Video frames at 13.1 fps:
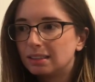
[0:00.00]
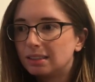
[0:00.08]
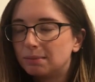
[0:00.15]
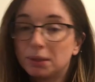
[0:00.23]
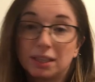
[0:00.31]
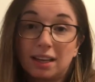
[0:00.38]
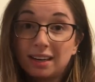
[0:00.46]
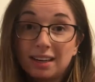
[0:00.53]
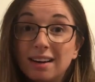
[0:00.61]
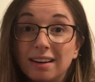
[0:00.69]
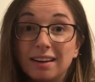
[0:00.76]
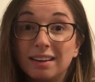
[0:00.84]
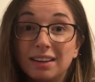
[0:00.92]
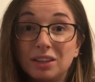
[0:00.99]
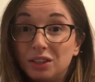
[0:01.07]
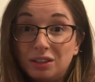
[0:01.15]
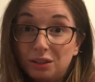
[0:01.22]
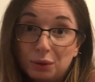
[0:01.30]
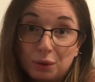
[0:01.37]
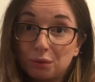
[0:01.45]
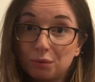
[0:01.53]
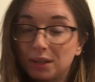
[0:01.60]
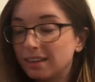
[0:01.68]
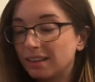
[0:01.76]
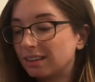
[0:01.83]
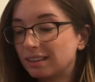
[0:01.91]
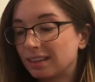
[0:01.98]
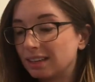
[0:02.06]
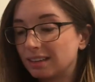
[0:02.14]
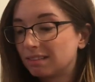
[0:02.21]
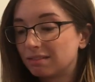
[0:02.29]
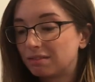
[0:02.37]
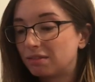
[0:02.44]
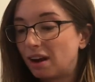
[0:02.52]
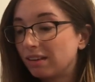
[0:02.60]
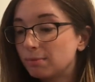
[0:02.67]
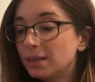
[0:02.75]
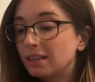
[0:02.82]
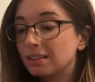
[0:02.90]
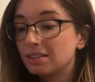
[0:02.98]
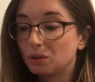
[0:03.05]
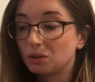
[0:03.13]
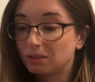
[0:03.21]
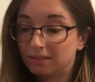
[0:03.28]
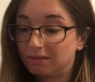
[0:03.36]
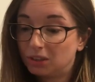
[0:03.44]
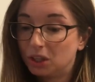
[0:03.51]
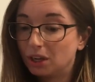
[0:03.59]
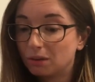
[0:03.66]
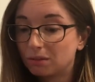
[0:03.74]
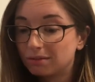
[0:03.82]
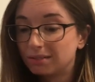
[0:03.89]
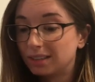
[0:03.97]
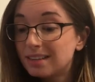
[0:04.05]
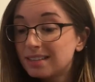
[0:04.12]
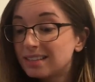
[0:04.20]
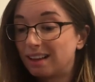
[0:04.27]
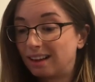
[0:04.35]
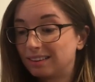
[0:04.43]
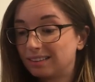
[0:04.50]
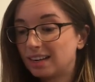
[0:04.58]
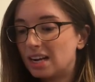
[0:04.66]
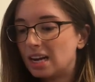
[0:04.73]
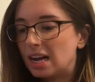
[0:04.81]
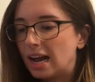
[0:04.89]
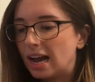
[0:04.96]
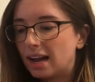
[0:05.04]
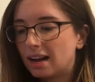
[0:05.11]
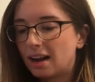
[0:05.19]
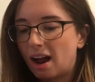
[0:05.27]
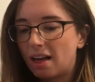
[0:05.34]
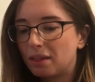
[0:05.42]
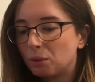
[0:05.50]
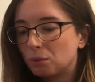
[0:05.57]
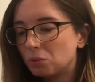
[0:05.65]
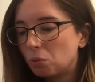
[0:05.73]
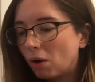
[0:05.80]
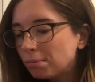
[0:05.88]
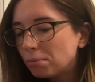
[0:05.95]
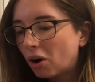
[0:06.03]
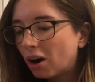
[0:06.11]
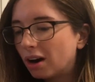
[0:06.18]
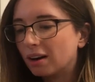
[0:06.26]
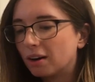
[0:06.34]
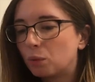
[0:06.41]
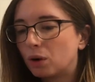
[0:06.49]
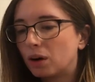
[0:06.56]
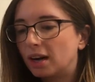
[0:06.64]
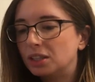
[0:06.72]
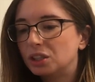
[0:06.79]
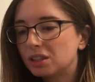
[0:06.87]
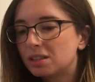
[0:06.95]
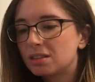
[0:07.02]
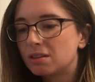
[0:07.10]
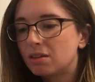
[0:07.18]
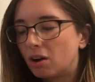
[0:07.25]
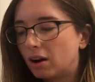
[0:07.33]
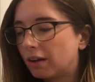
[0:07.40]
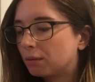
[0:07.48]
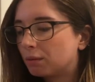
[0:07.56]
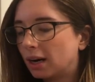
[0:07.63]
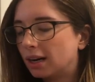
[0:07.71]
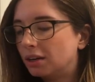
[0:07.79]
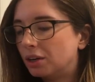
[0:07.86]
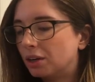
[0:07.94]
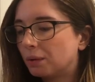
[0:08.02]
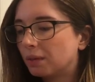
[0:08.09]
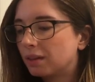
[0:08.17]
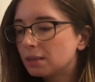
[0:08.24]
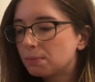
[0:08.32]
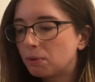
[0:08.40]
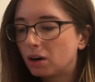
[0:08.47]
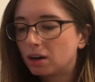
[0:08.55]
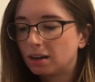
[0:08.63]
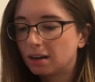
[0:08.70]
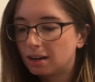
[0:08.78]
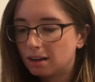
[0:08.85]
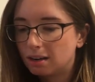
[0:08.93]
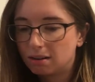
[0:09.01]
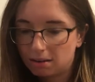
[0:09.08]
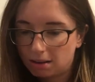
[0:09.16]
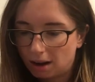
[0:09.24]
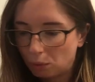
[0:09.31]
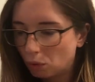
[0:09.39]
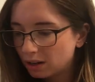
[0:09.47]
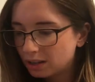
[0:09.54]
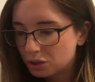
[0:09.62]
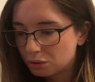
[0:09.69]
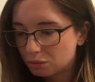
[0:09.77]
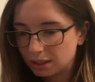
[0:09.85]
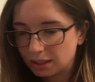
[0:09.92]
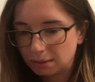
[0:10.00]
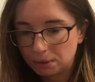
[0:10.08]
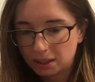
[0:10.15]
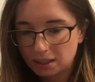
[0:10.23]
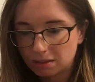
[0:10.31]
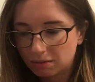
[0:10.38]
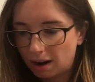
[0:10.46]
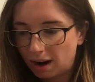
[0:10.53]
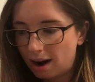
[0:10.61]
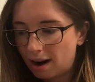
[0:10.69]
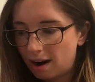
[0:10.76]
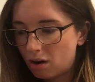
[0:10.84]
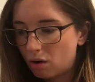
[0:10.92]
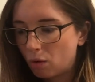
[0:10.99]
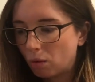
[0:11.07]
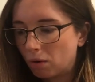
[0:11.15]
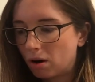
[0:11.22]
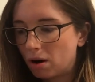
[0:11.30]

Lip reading: but then again, you can read it in like 5 minutes or, you know, less than. And there was one part where I just thought you know, this part I wanted to read because of how